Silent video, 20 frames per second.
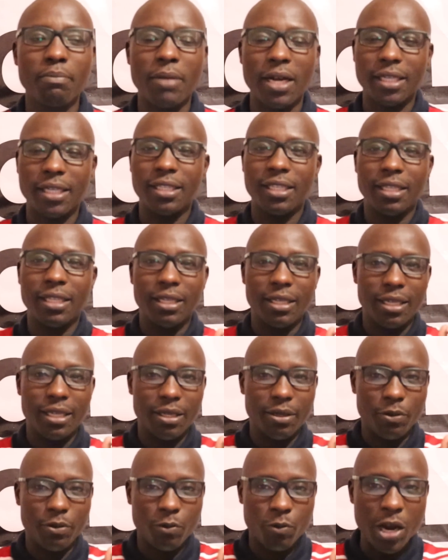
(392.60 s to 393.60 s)
But
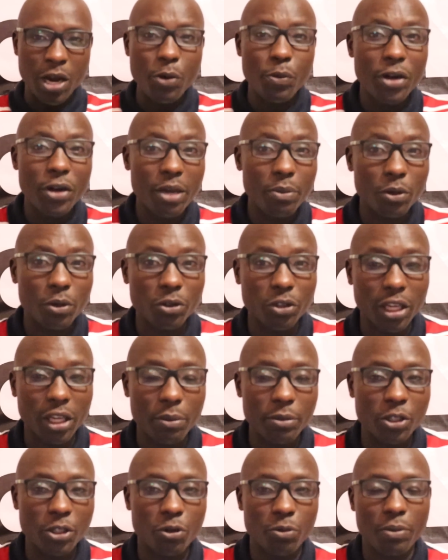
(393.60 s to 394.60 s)
when William Ruto
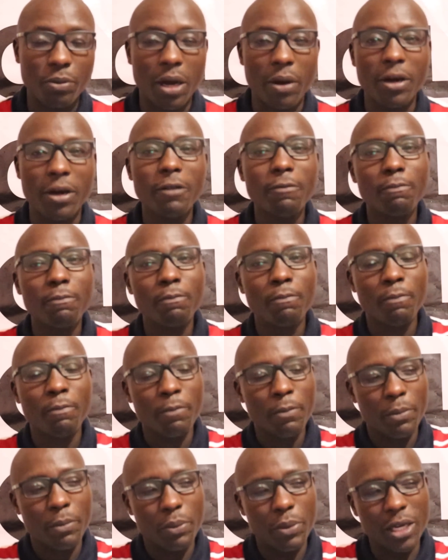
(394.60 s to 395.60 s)
came into power,
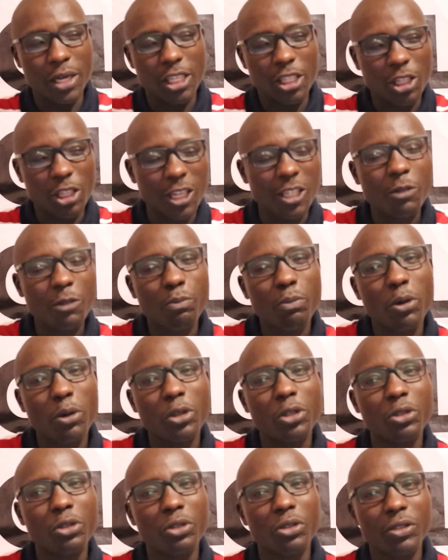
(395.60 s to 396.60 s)
the
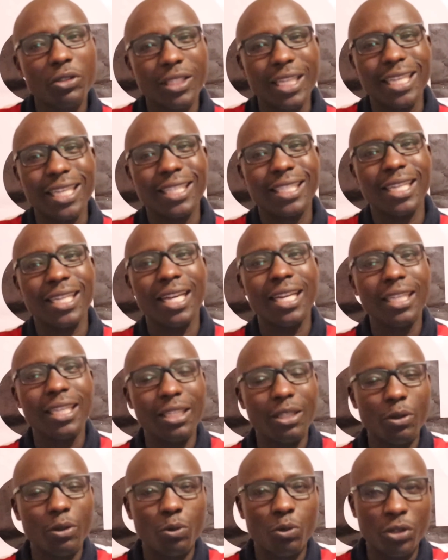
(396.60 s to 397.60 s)
transport
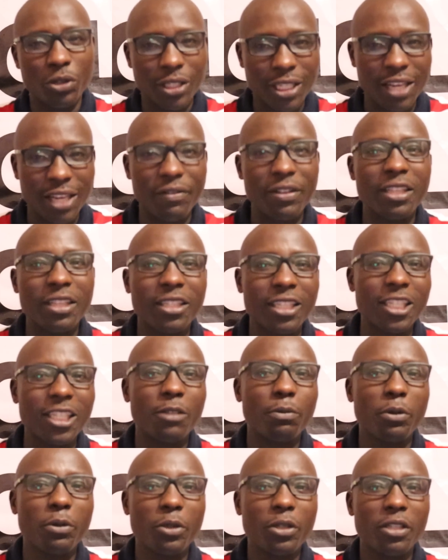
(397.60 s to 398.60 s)
sector was given, the
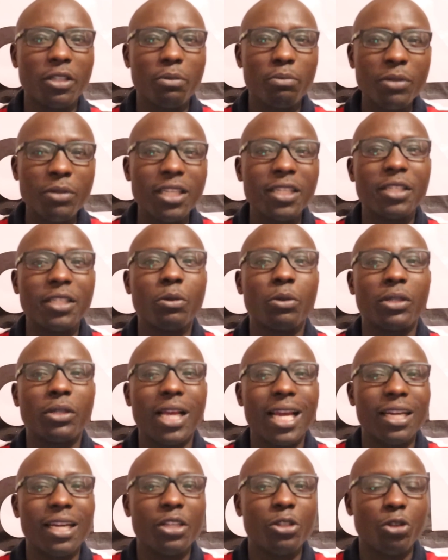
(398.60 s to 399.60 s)
transport minister
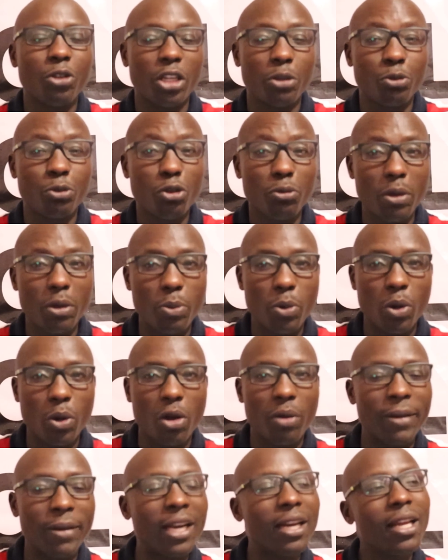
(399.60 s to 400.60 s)
was handed to Kipchumba
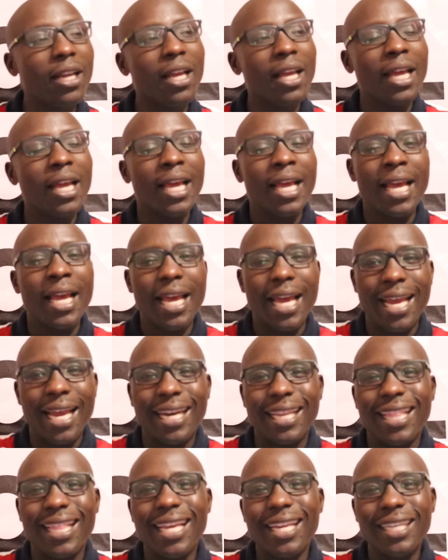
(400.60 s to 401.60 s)
Murkomen,
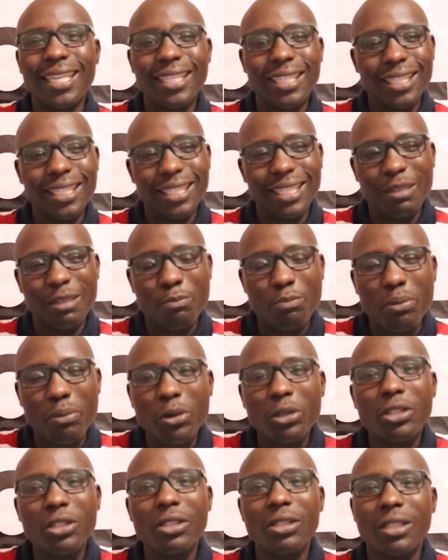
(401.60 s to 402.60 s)
and then the
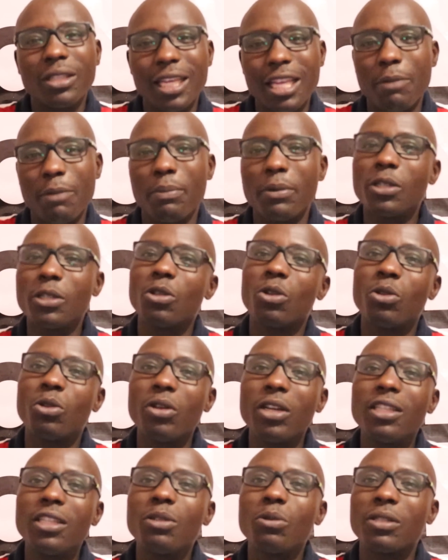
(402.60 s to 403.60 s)
ports, Kenya Ports
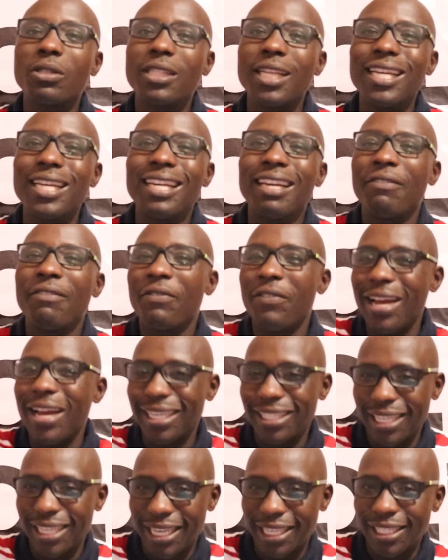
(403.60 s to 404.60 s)
Authority was then
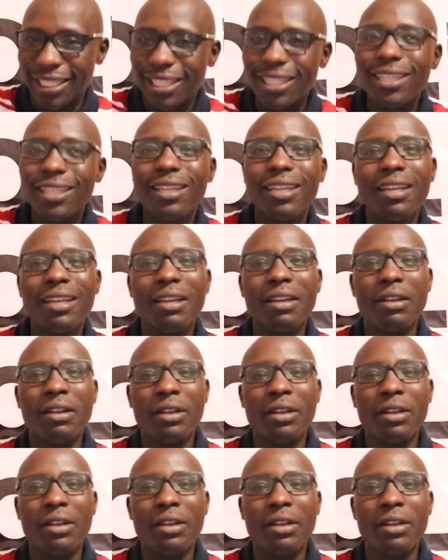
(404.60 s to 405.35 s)
reverted